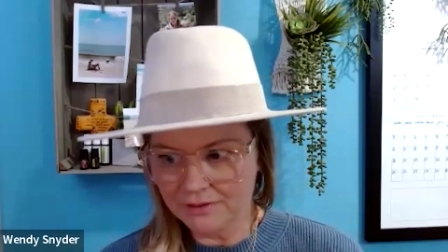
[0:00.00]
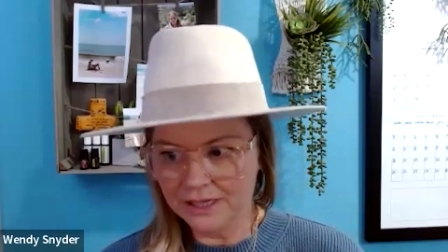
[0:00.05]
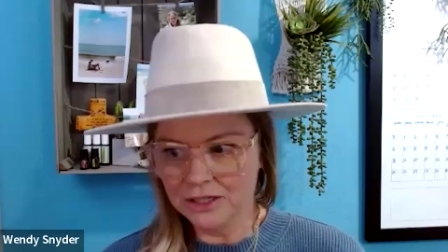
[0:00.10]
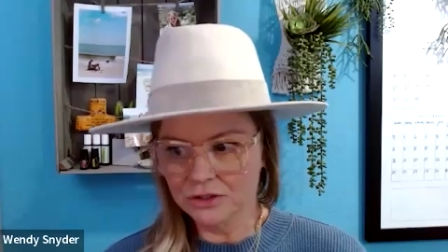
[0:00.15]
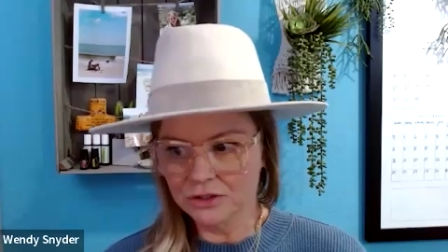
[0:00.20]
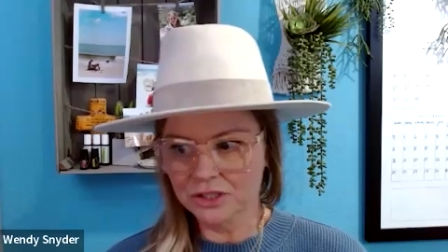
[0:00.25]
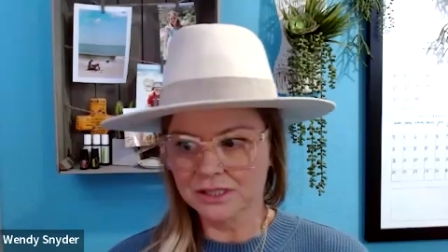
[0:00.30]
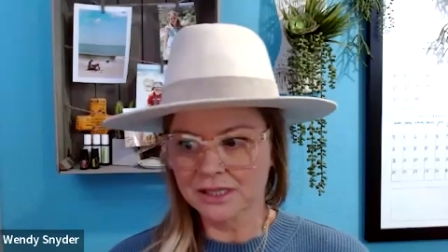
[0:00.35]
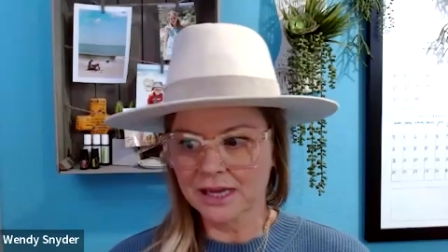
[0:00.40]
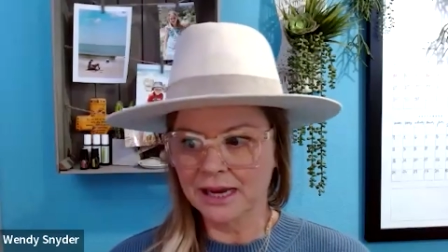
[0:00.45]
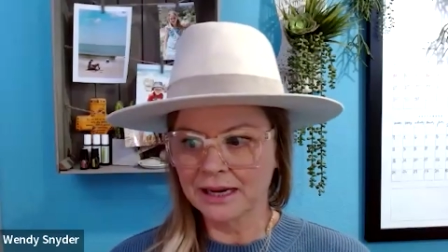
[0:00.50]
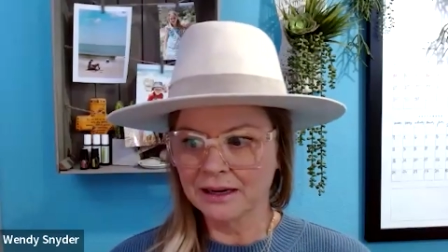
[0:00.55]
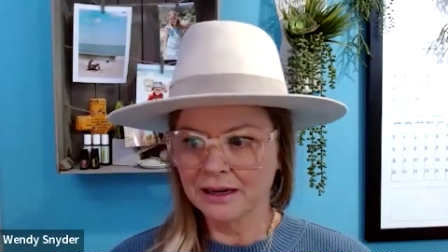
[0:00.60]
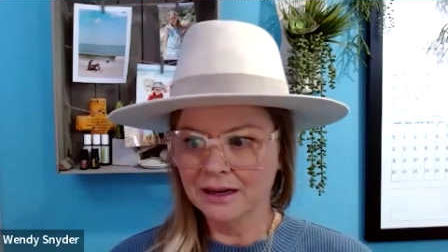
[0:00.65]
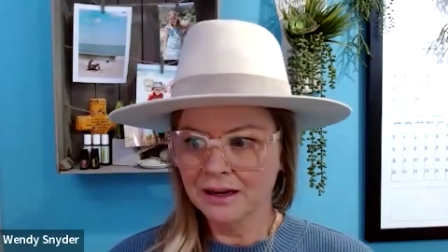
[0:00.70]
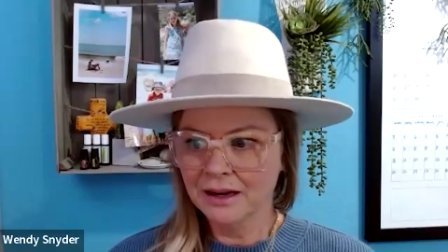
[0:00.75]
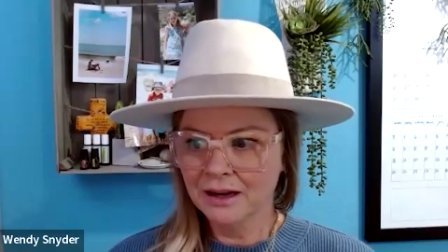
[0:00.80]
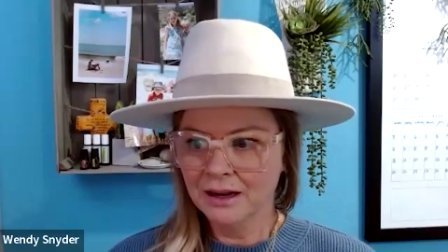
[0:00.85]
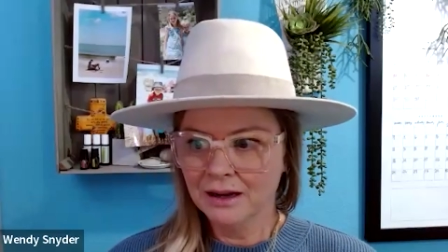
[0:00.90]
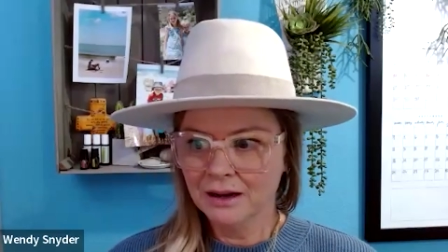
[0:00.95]
And you're just like,
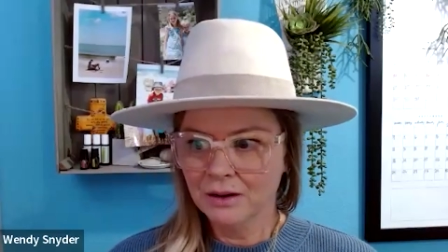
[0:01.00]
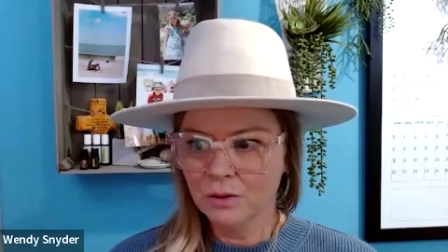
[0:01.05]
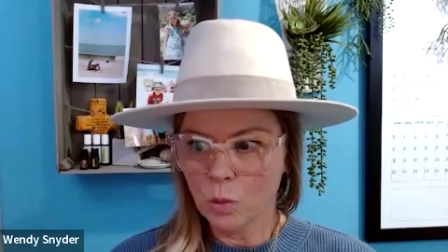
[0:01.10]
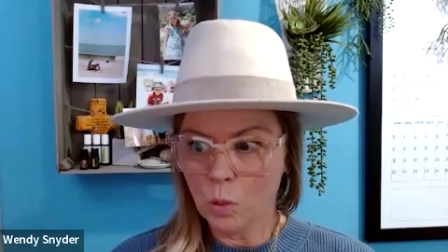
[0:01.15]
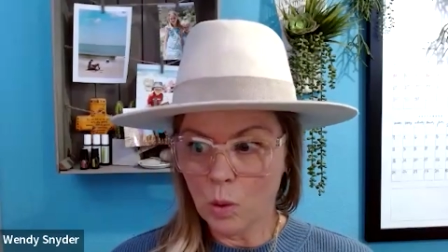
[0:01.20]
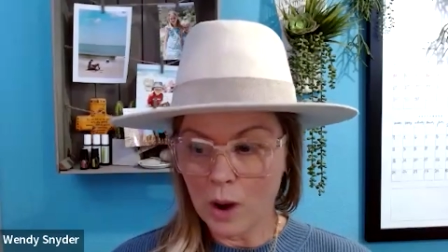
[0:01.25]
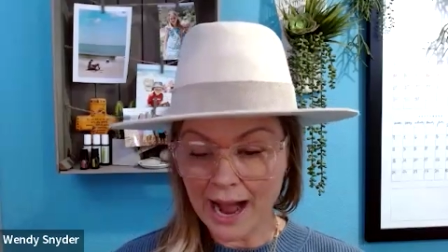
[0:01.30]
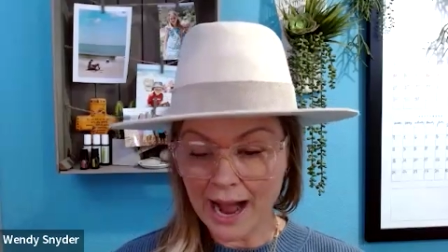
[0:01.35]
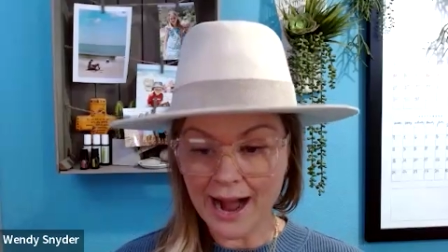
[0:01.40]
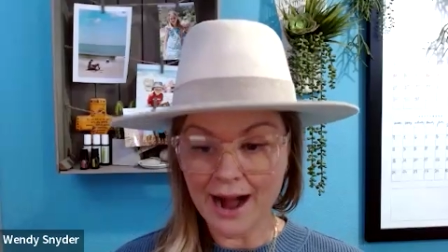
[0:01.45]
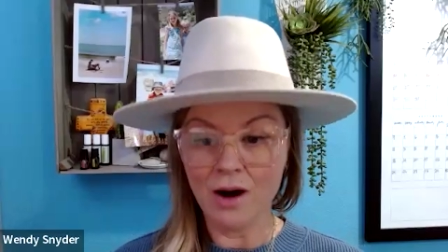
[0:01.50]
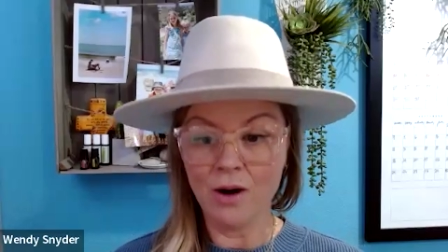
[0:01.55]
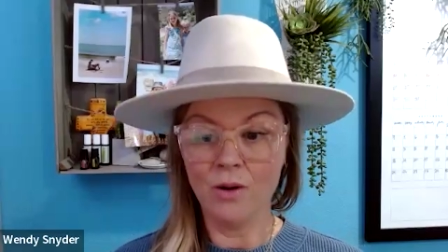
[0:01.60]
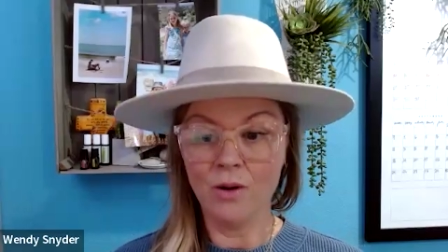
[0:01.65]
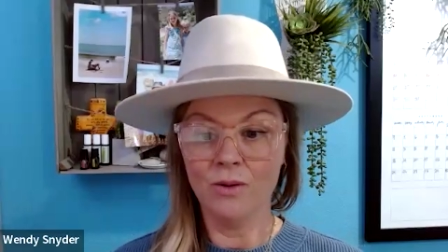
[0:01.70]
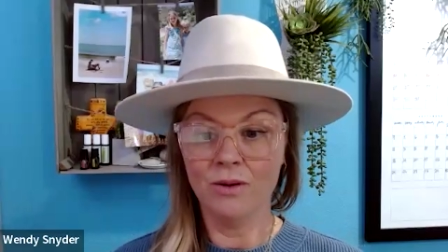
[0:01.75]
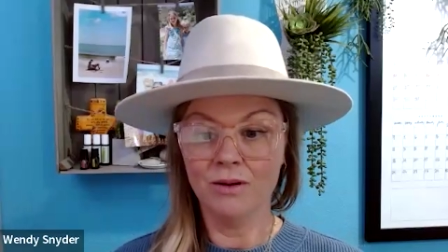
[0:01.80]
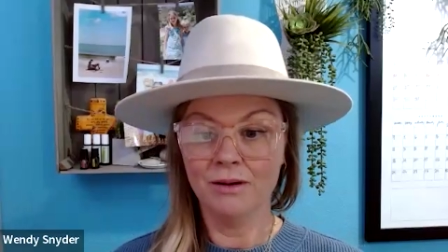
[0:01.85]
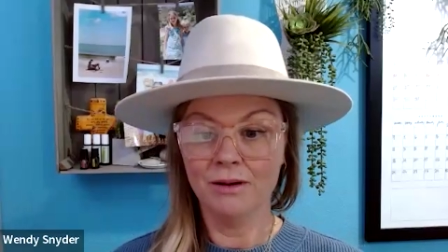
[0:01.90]
wow.